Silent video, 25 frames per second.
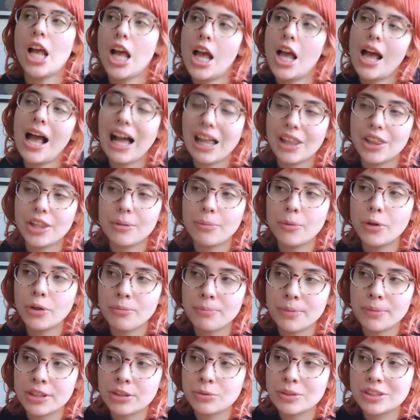at the
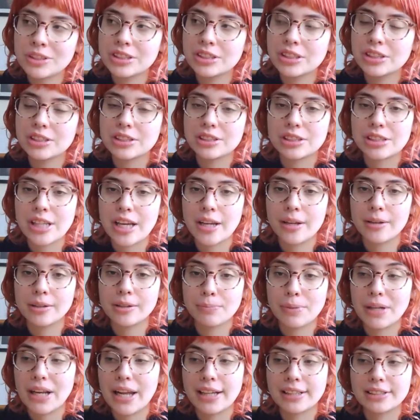moment, we still
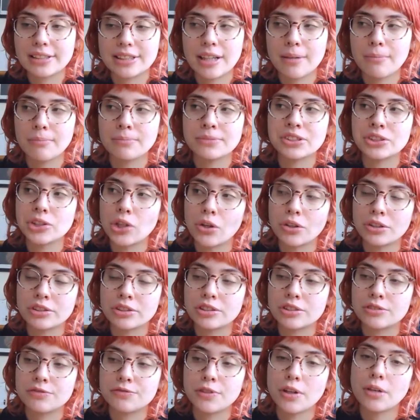play some
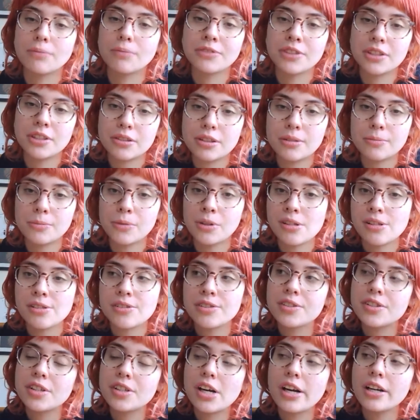songs from Titty
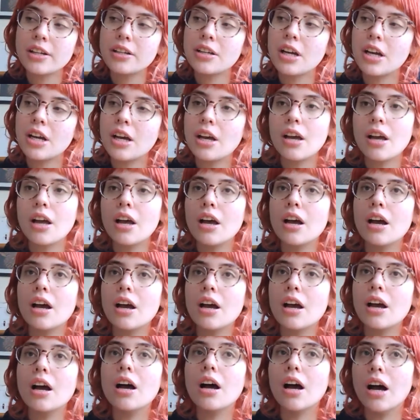Monster,
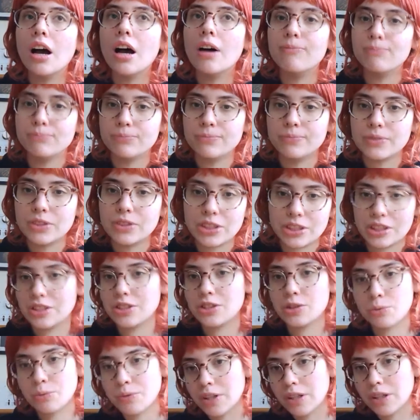
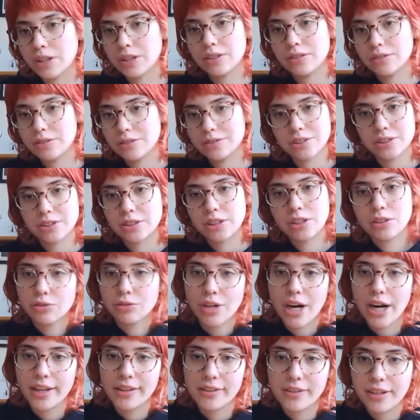since we're still
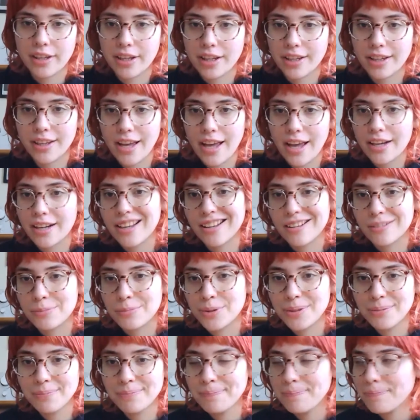writing an
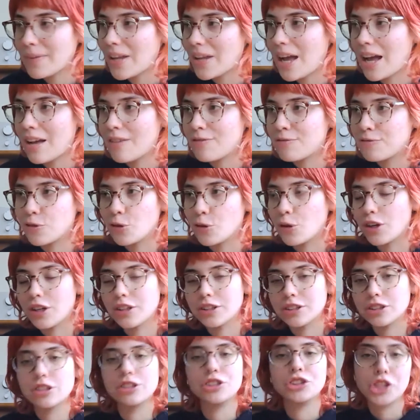album
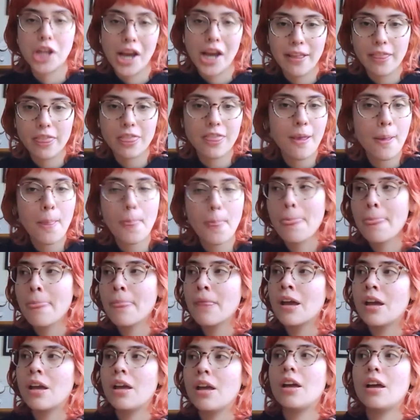for GENN.
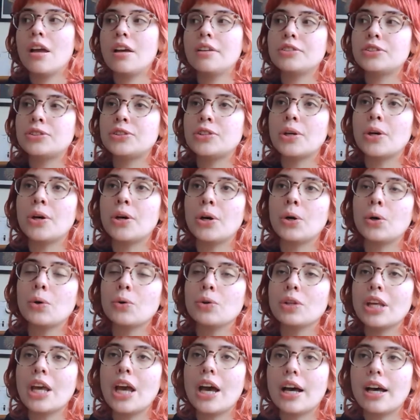So
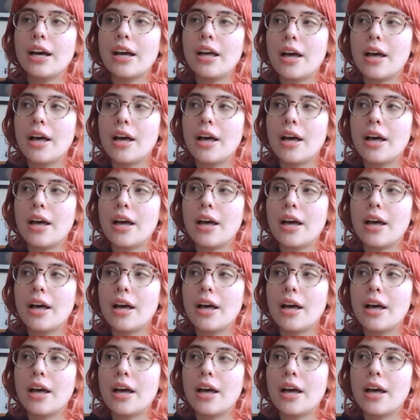yeah,